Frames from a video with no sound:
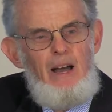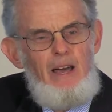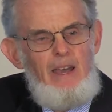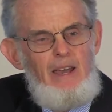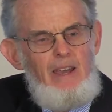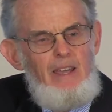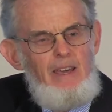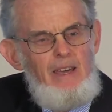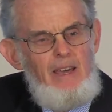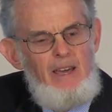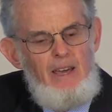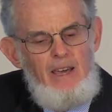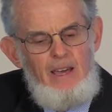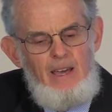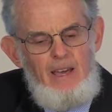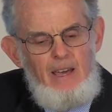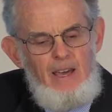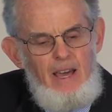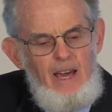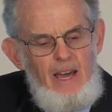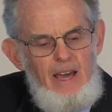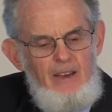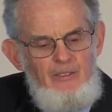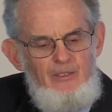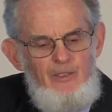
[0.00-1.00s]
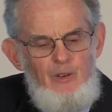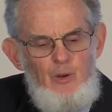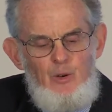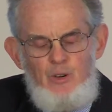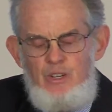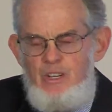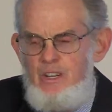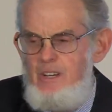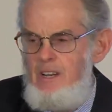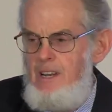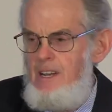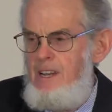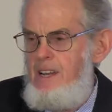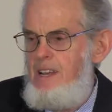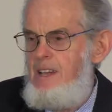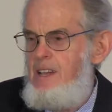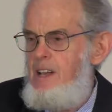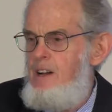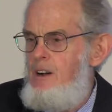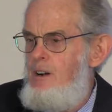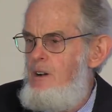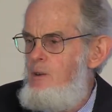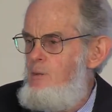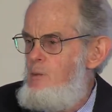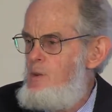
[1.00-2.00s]
and Unfortunately,
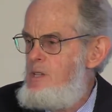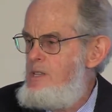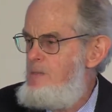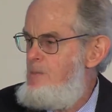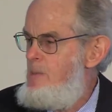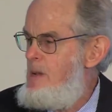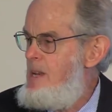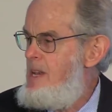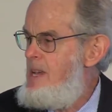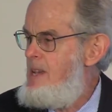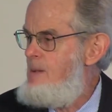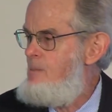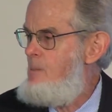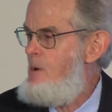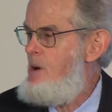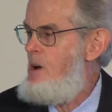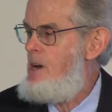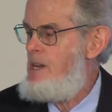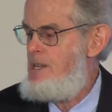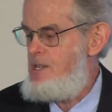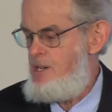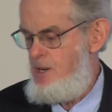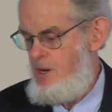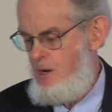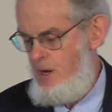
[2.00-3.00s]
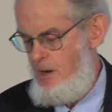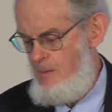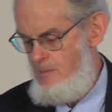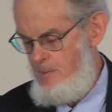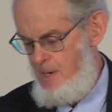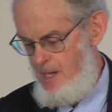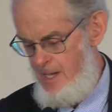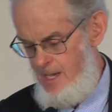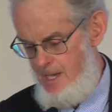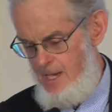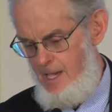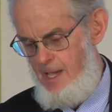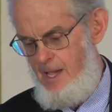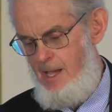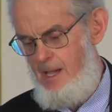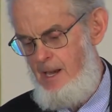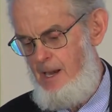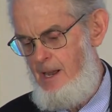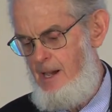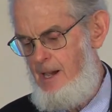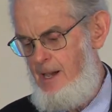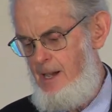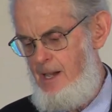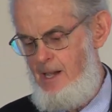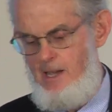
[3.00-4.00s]
I was spending my time
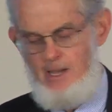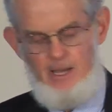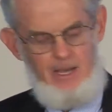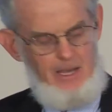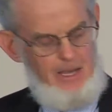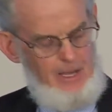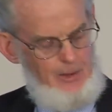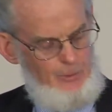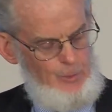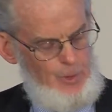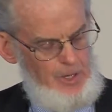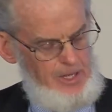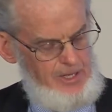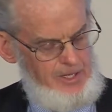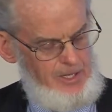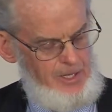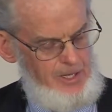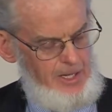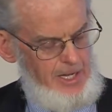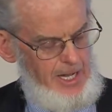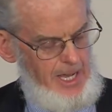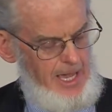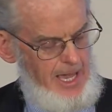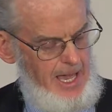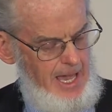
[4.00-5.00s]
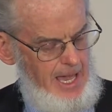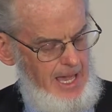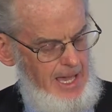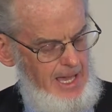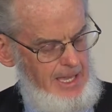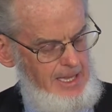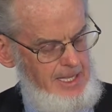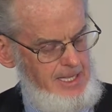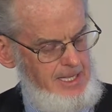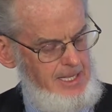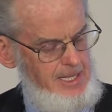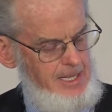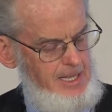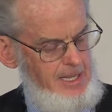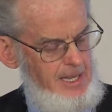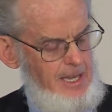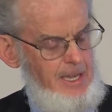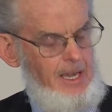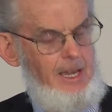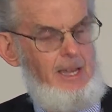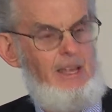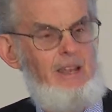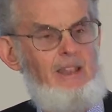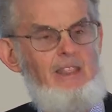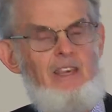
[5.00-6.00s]
in with dirty hands
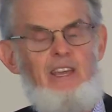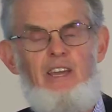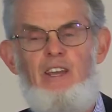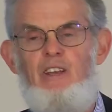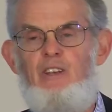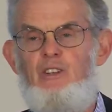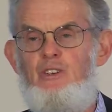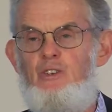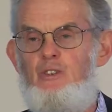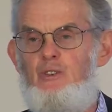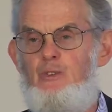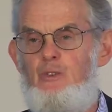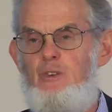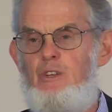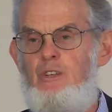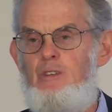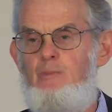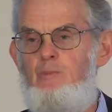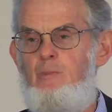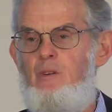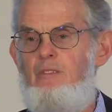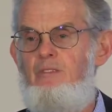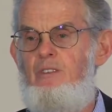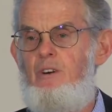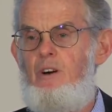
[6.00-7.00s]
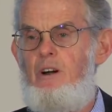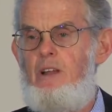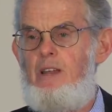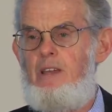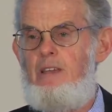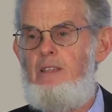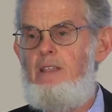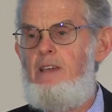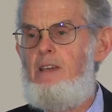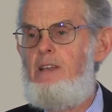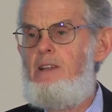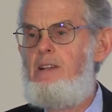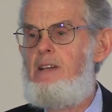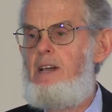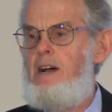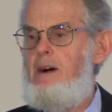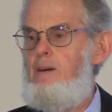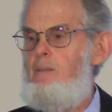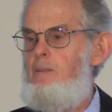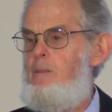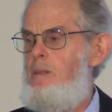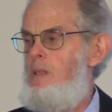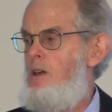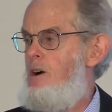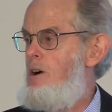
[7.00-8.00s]
in the industries providing the
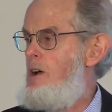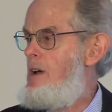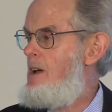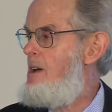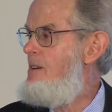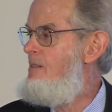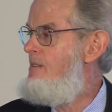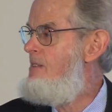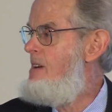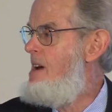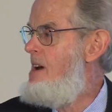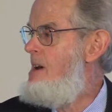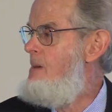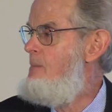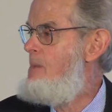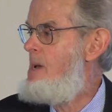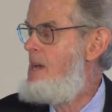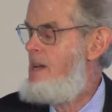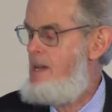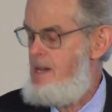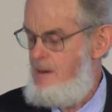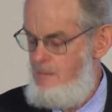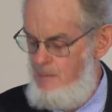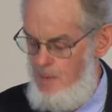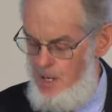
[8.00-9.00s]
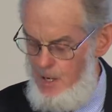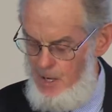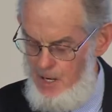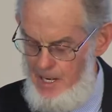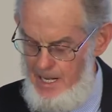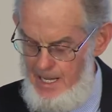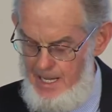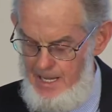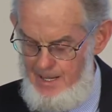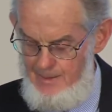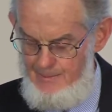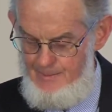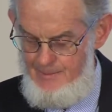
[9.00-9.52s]
income, like farming and mining.